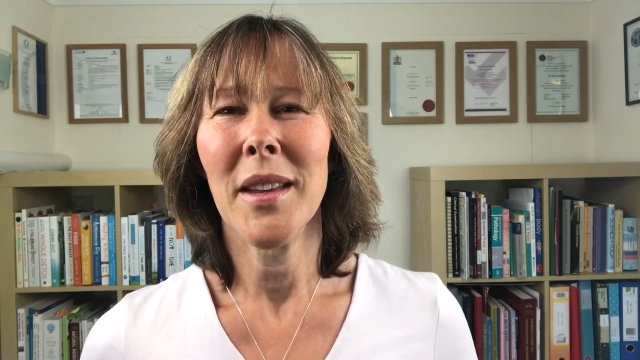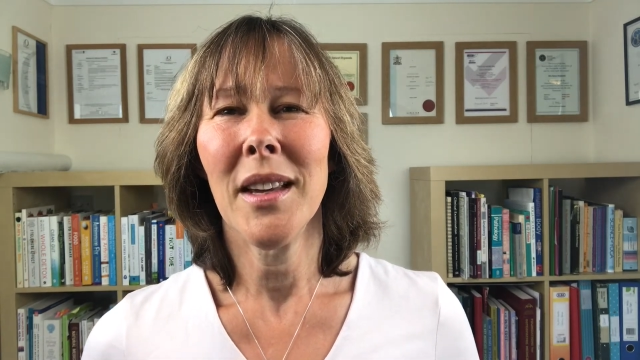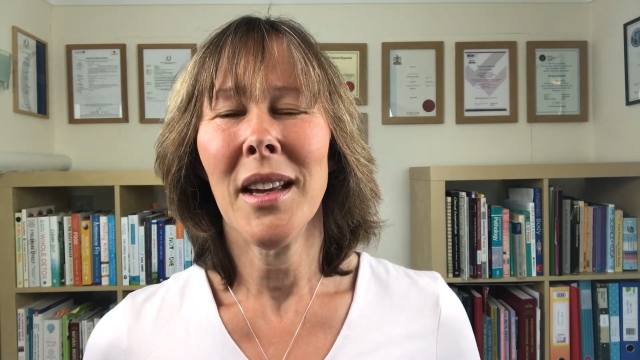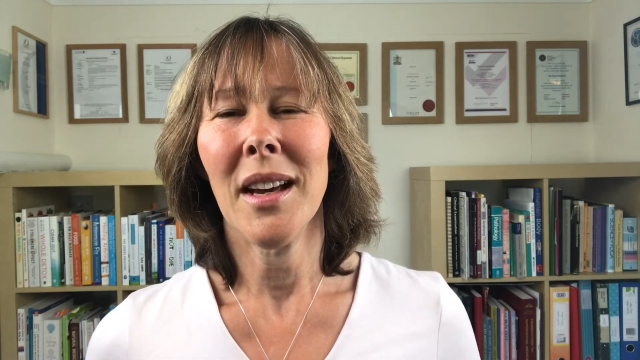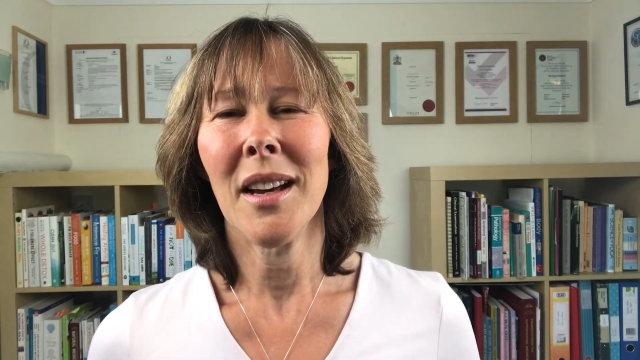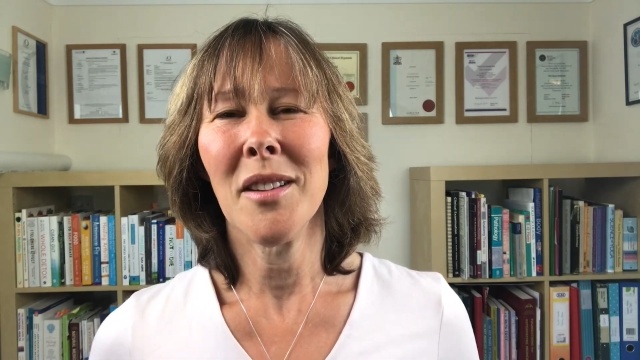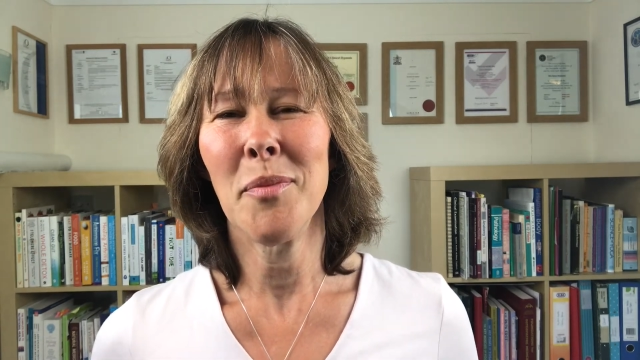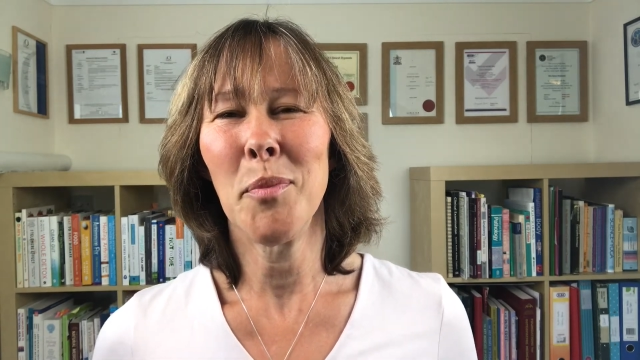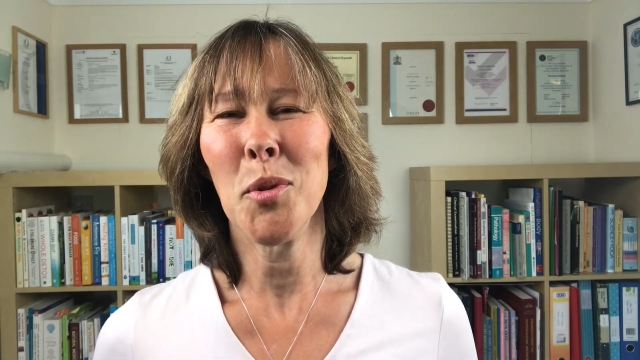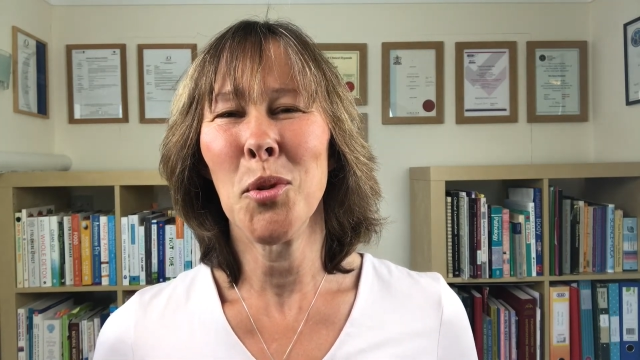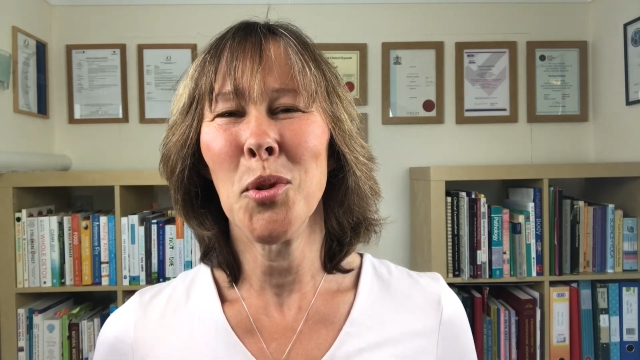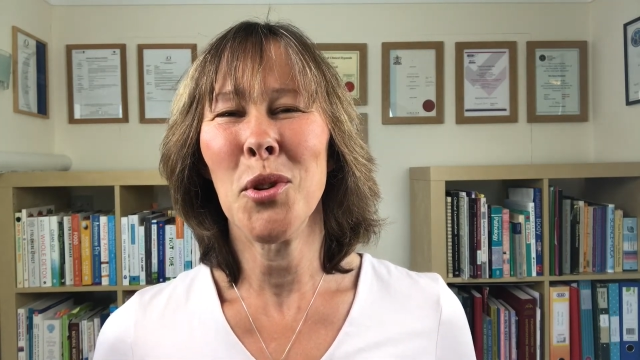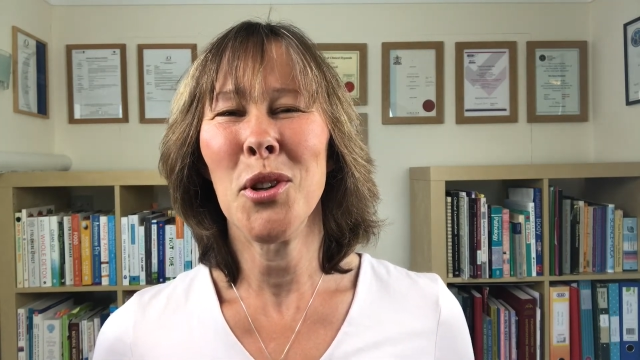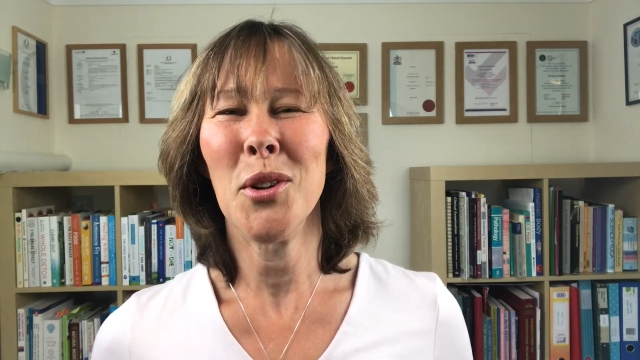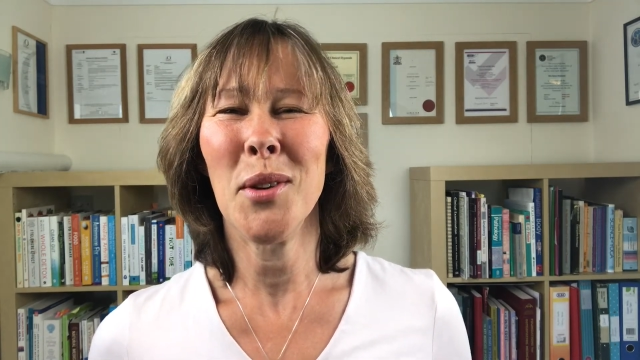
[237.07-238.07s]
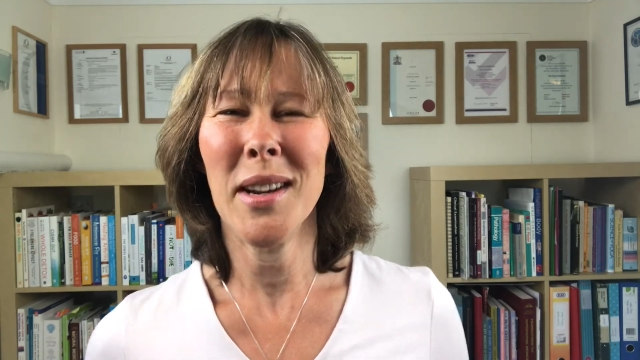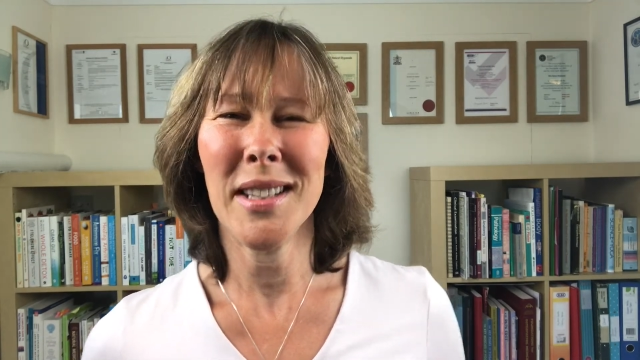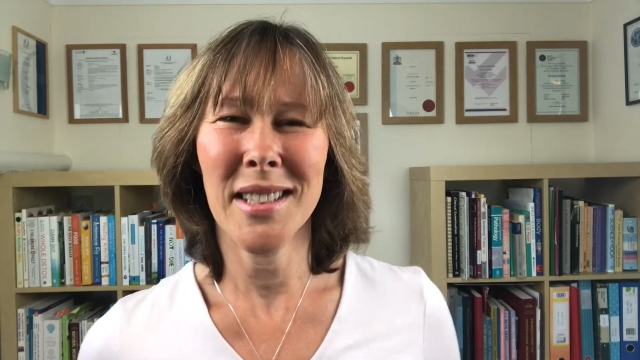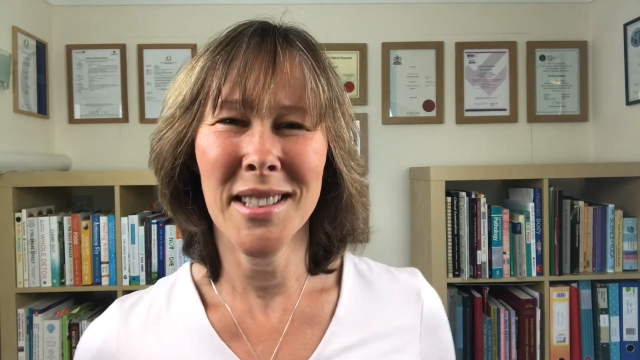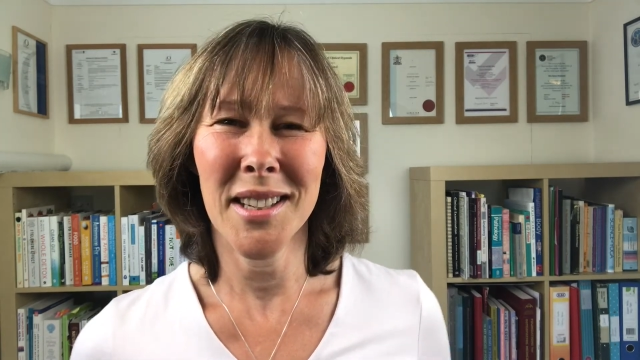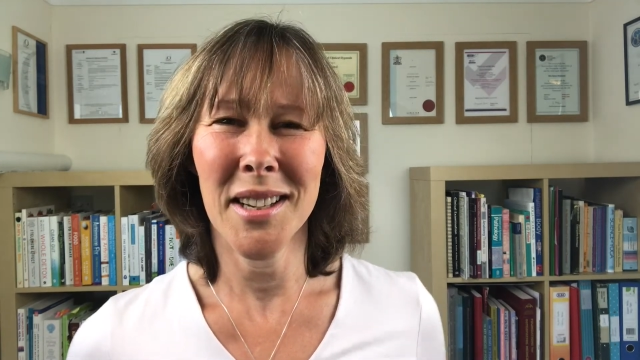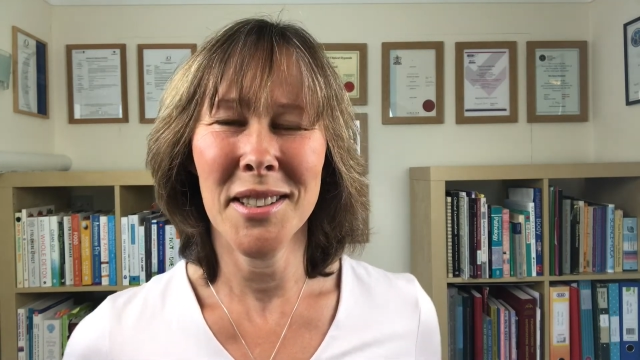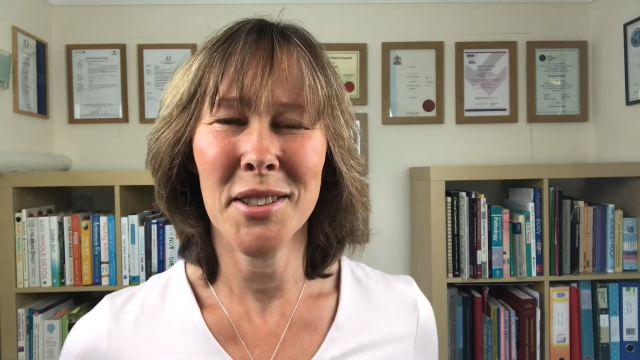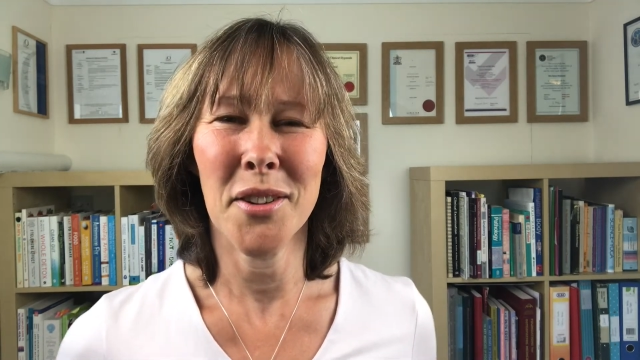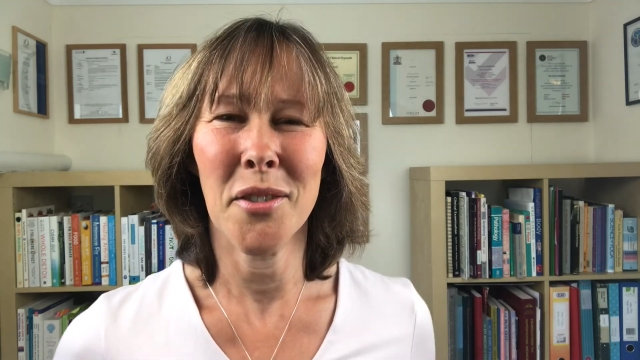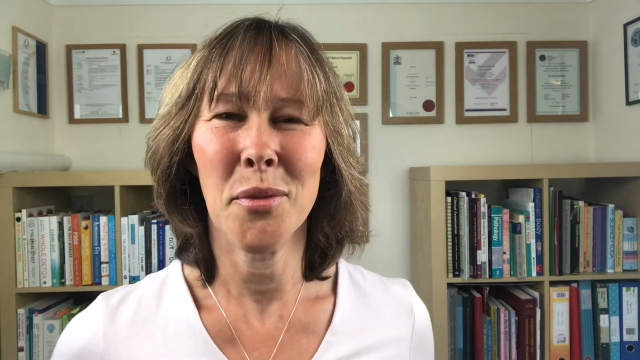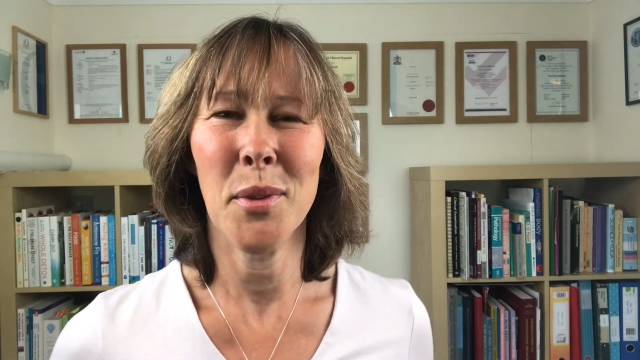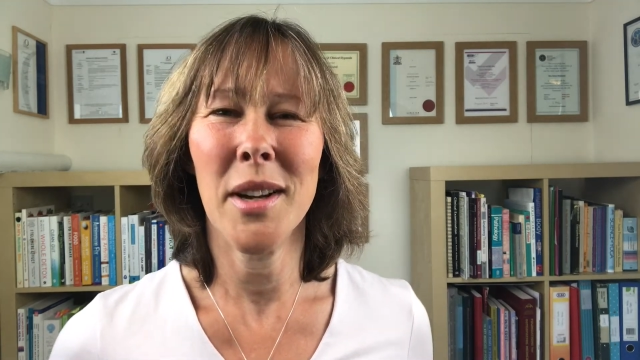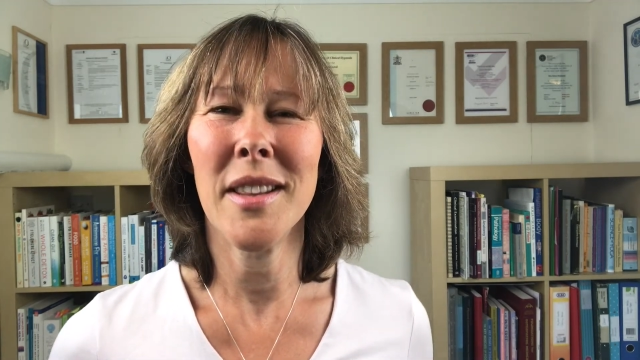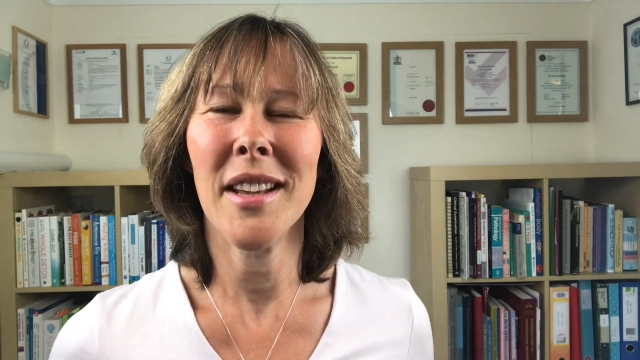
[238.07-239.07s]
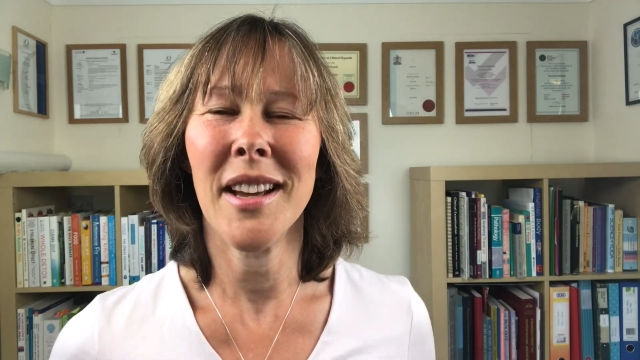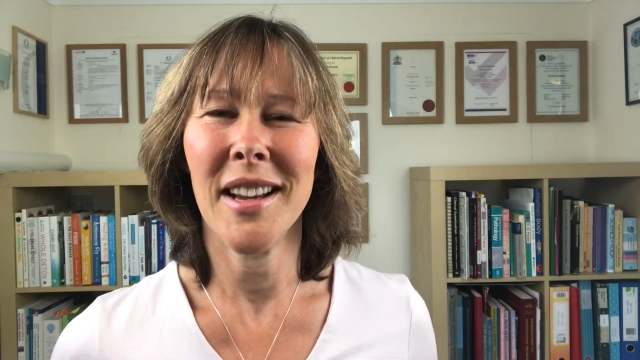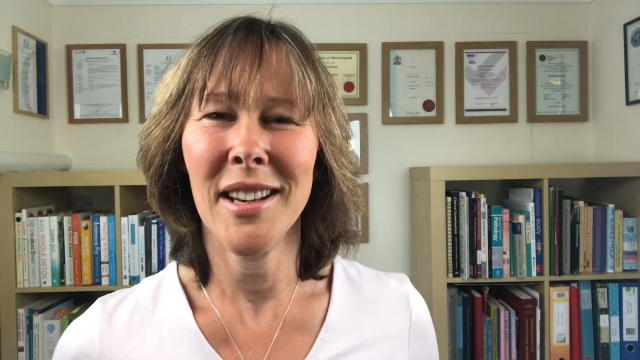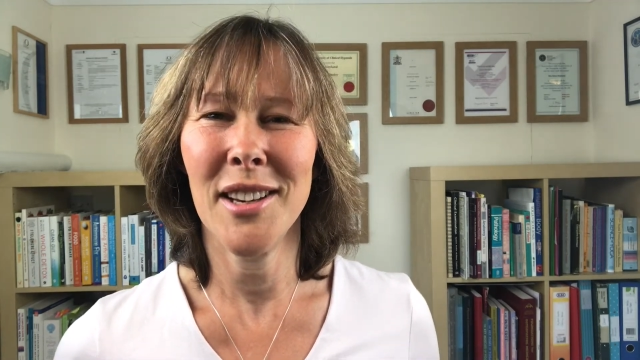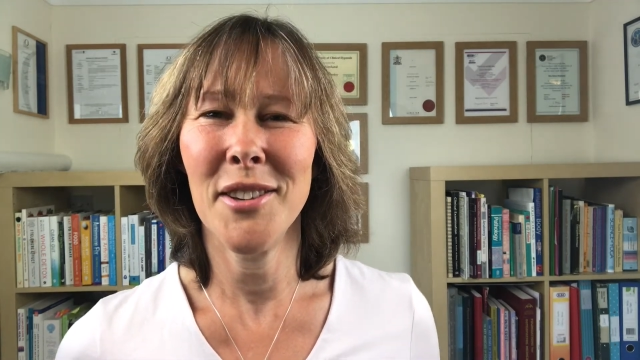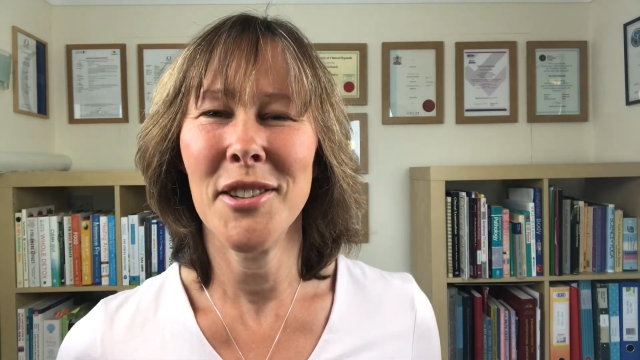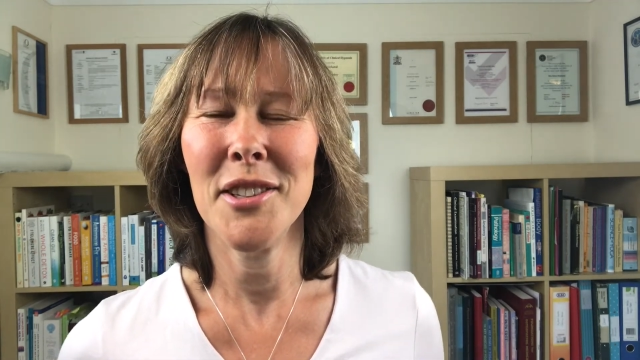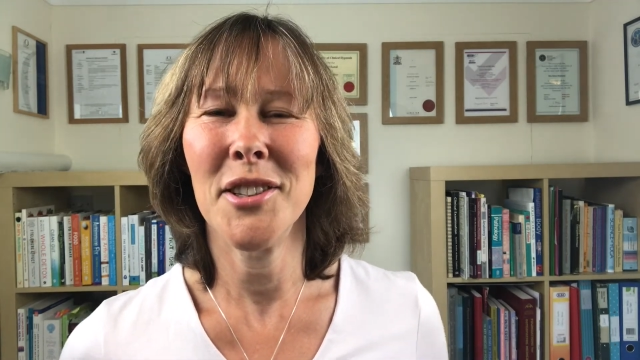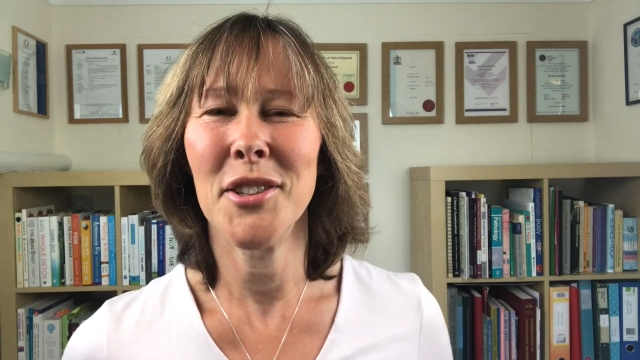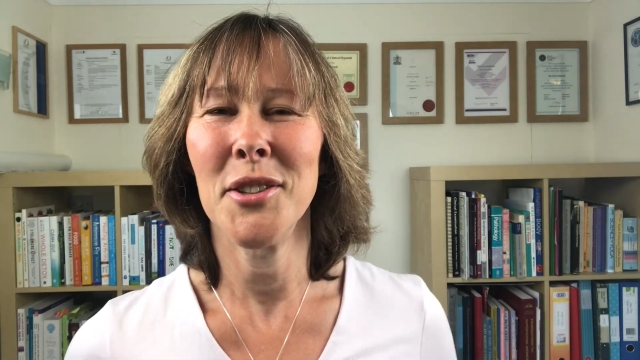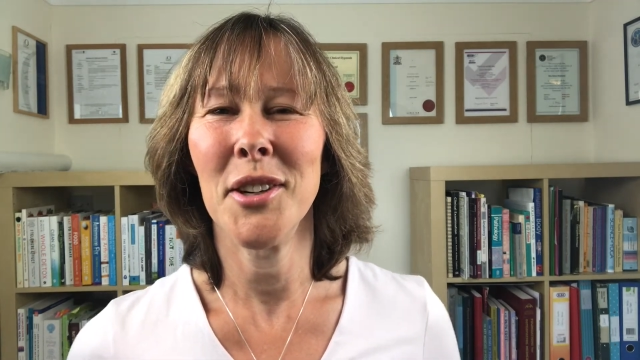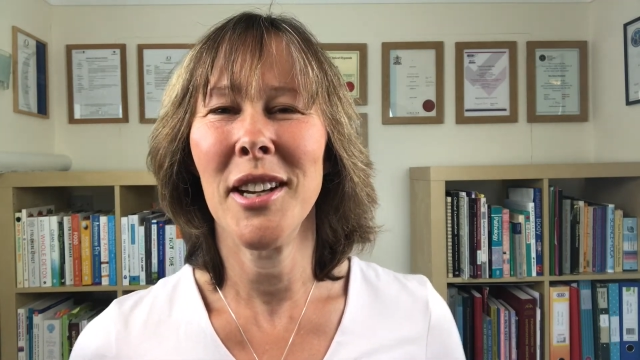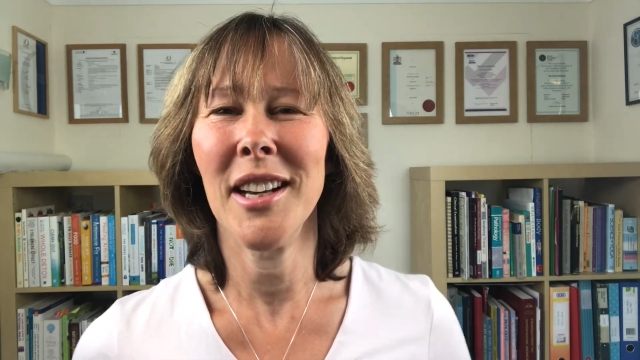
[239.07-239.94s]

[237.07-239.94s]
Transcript: I've bought new exercise software that I alluded to